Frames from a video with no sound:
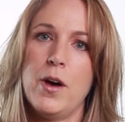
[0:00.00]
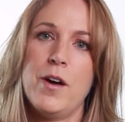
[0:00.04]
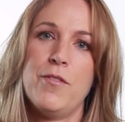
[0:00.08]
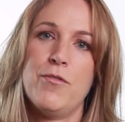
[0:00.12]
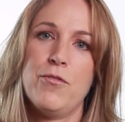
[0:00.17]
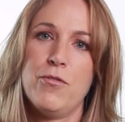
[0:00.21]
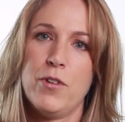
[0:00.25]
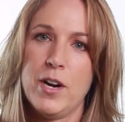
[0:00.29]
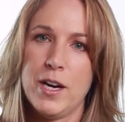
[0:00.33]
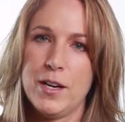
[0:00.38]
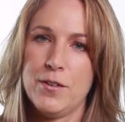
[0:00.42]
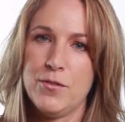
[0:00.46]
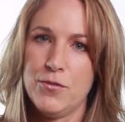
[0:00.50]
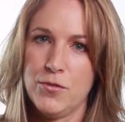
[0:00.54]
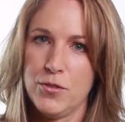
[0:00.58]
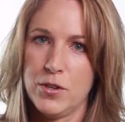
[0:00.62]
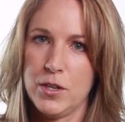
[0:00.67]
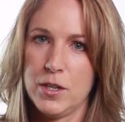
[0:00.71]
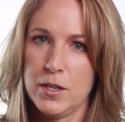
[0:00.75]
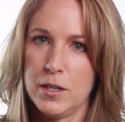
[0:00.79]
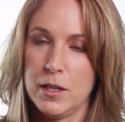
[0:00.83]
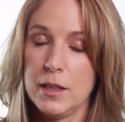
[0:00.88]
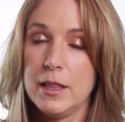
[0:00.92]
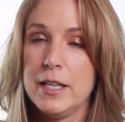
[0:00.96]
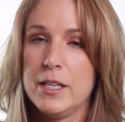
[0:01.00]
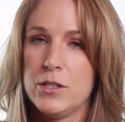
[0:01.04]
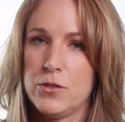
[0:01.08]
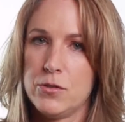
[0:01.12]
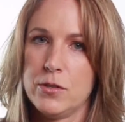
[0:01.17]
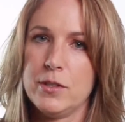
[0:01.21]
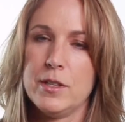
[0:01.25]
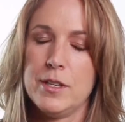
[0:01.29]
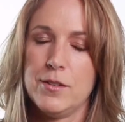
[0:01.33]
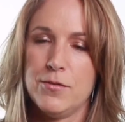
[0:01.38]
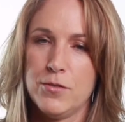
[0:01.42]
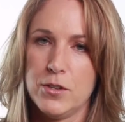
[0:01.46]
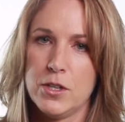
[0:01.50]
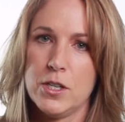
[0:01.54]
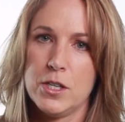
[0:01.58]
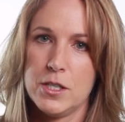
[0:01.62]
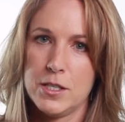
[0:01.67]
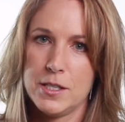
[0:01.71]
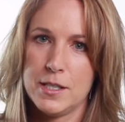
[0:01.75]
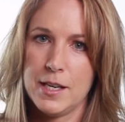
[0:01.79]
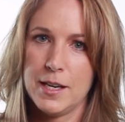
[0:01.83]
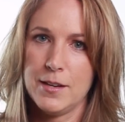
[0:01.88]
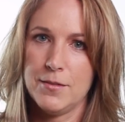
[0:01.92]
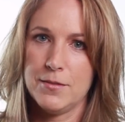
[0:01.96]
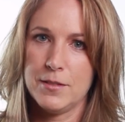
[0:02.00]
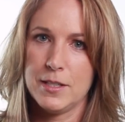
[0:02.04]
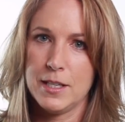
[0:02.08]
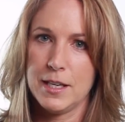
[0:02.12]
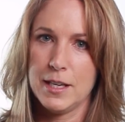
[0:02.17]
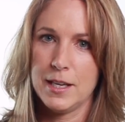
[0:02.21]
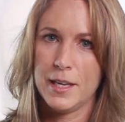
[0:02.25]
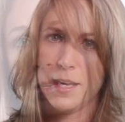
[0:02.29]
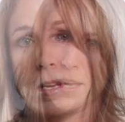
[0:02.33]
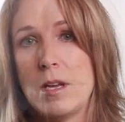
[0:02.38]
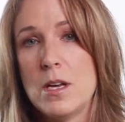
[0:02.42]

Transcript: afraid for, literally for her safety.